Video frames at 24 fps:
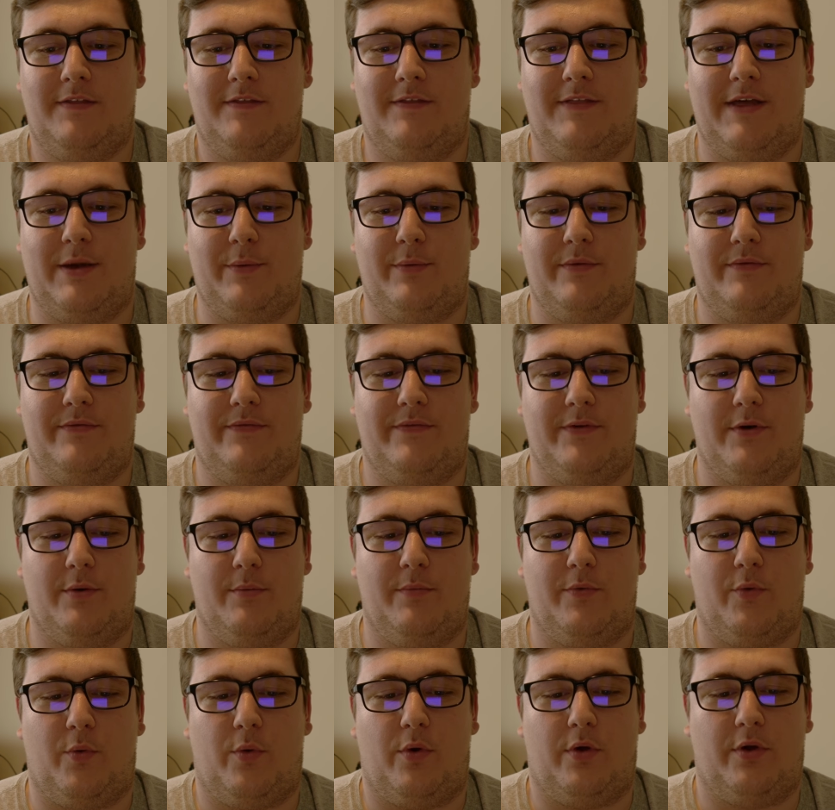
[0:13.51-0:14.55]
They would film
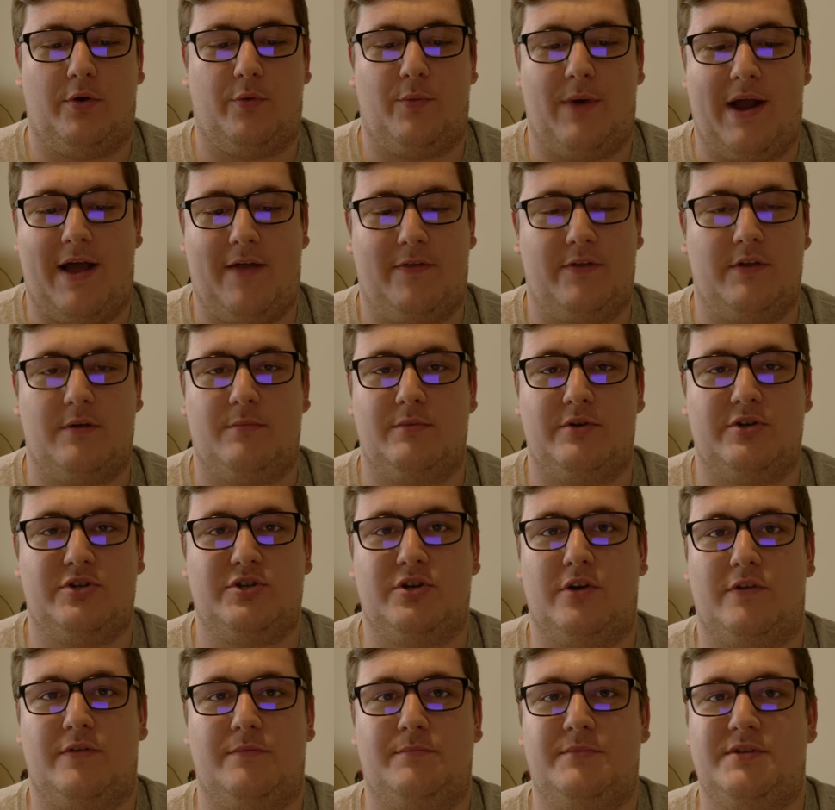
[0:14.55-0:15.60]
the world around them and
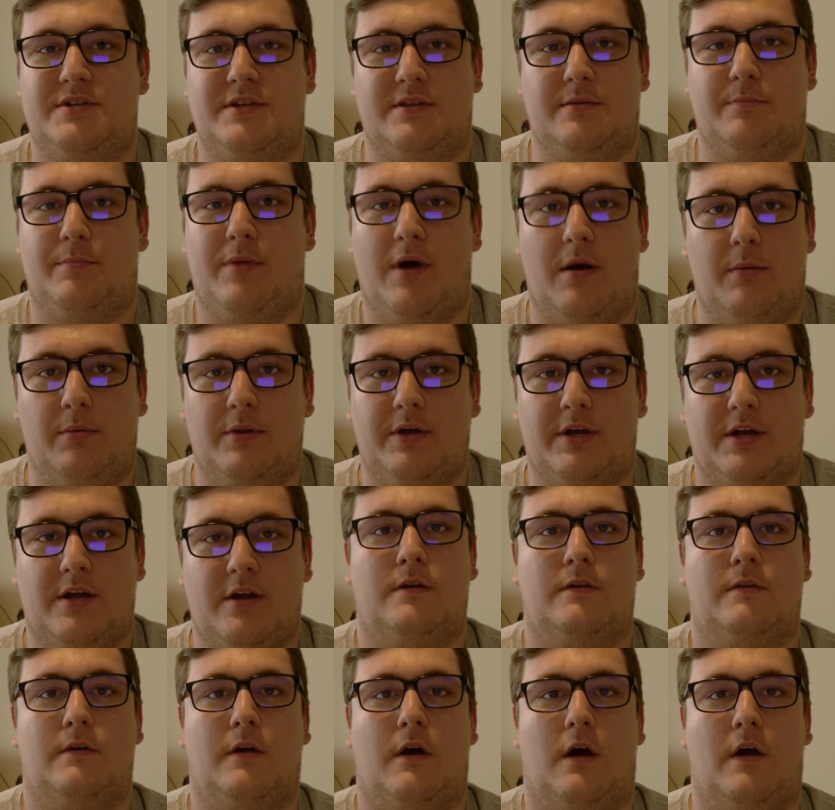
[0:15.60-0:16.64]
show them to the public
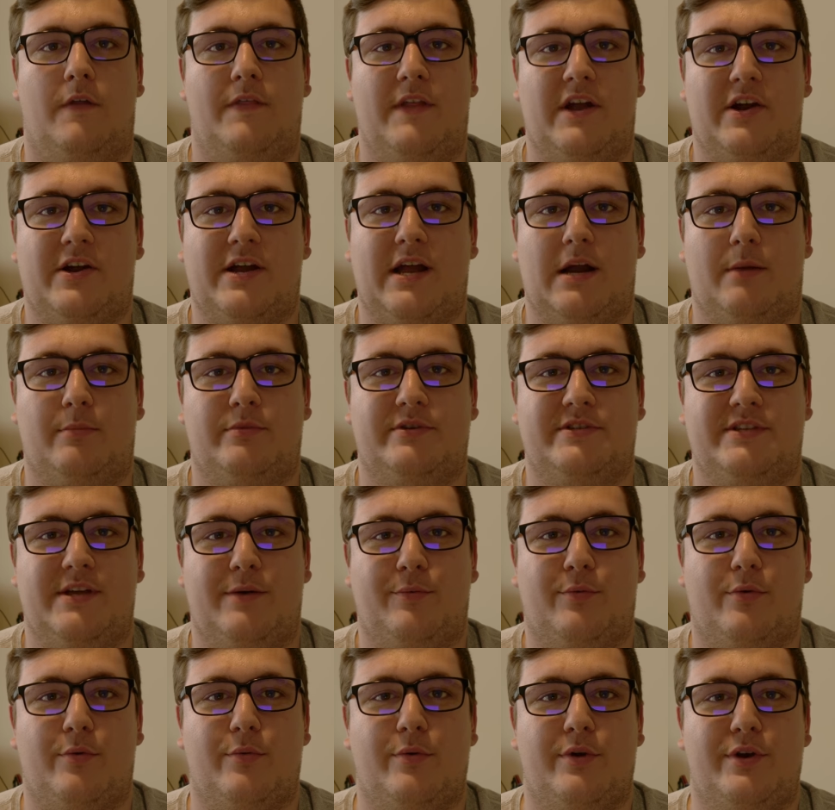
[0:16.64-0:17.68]
on their cameras
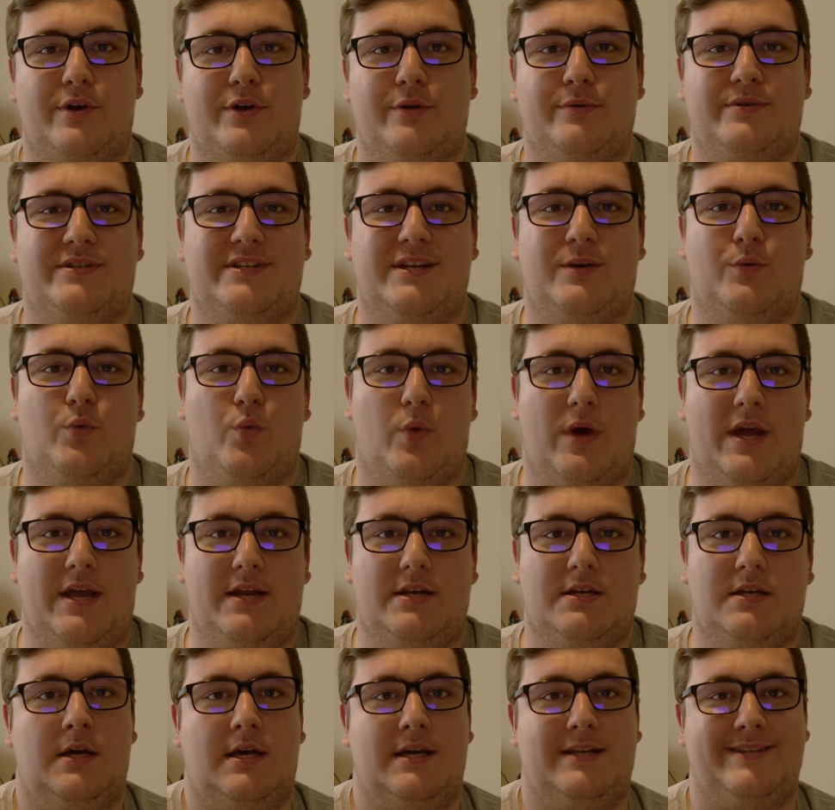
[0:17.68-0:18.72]
that were reduced in
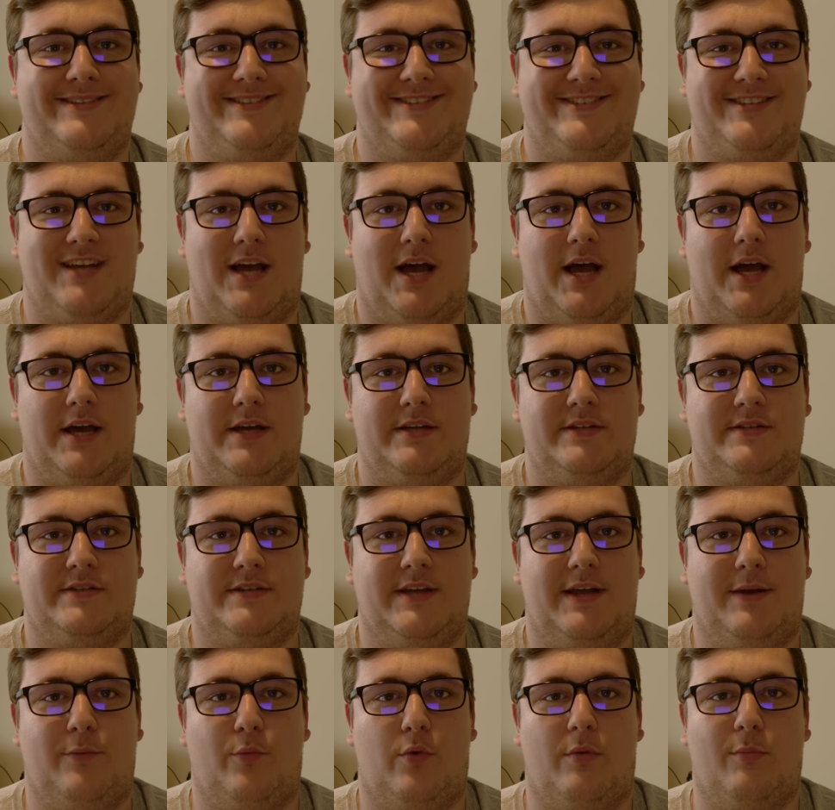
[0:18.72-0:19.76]
weight and size
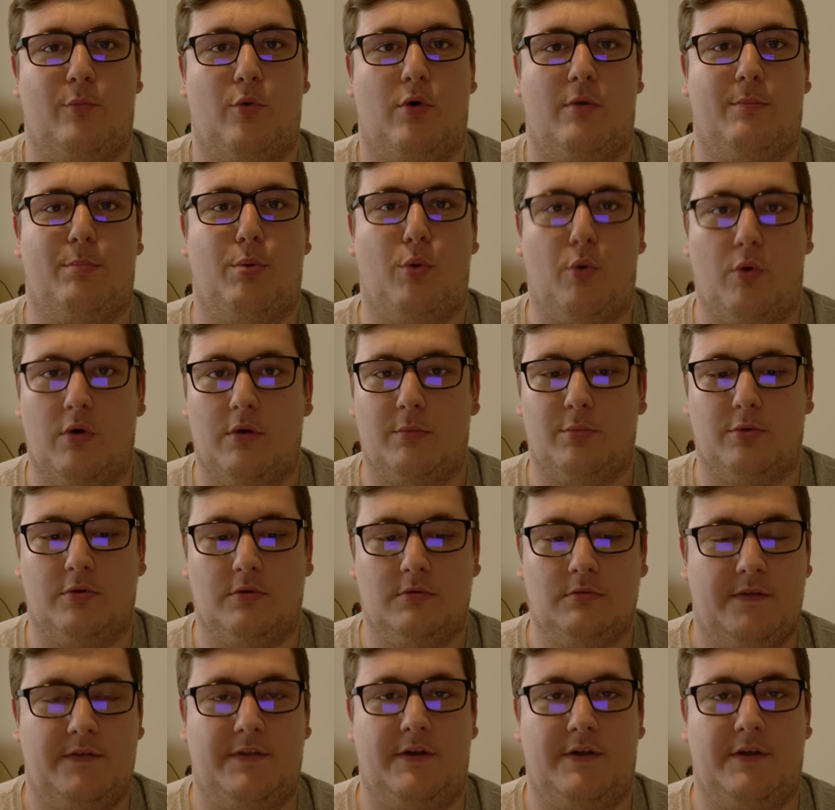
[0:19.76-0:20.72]
and were more portable.